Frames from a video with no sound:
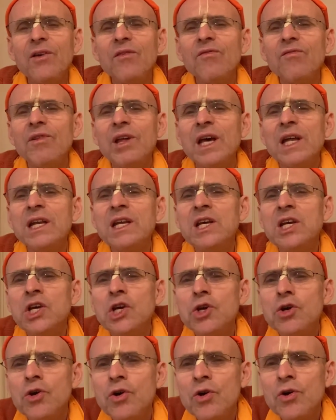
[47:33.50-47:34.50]
Then
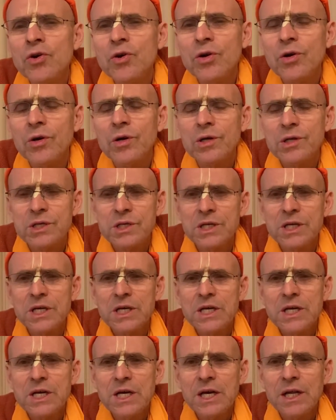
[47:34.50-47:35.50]
he heard
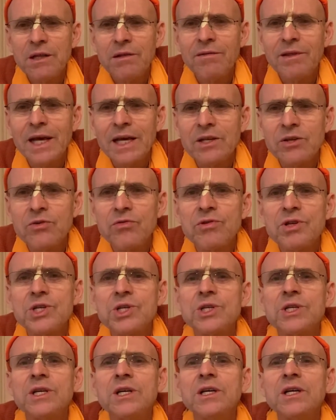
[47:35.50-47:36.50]
that
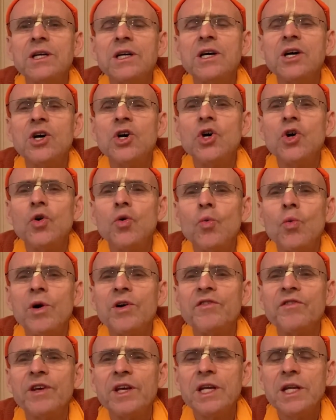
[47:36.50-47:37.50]
Krishna
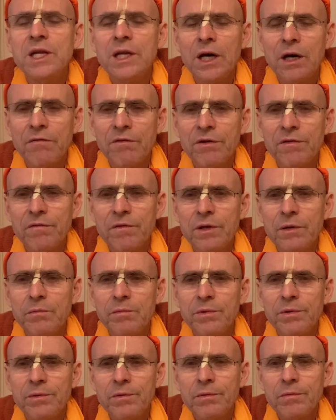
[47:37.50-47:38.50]
was in Navadvip.
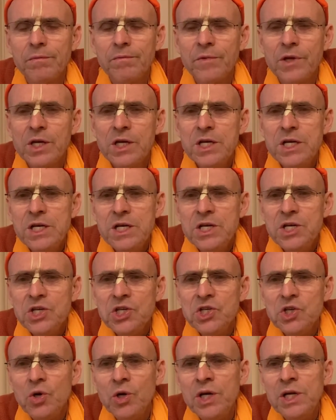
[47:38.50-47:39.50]

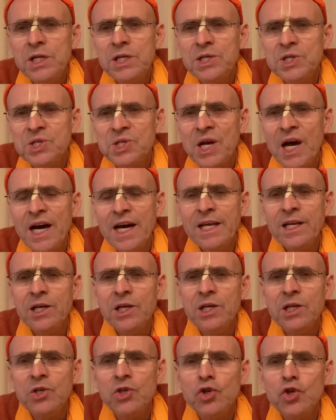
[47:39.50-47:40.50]
So he
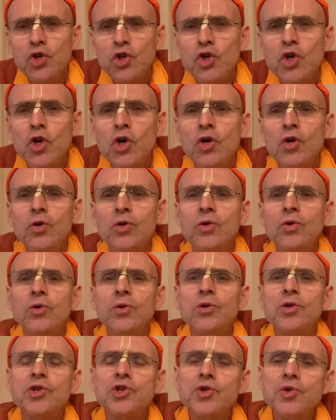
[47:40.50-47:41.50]
decided to
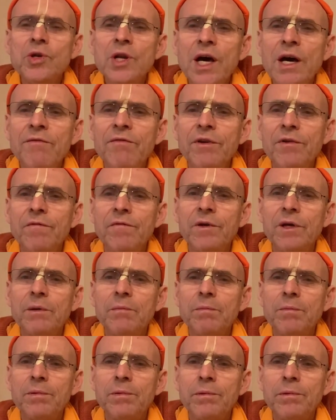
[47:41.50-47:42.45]
go to Navadvip.